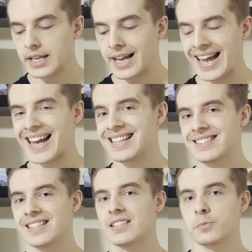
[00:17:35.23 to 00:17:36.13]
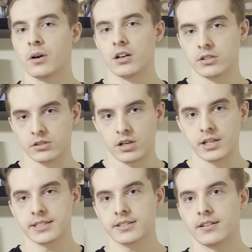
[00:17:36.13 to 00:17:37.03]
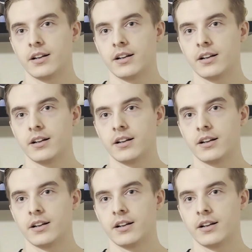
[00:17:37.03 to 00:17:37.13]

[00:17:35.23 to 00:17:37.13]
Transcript: has this particle on it.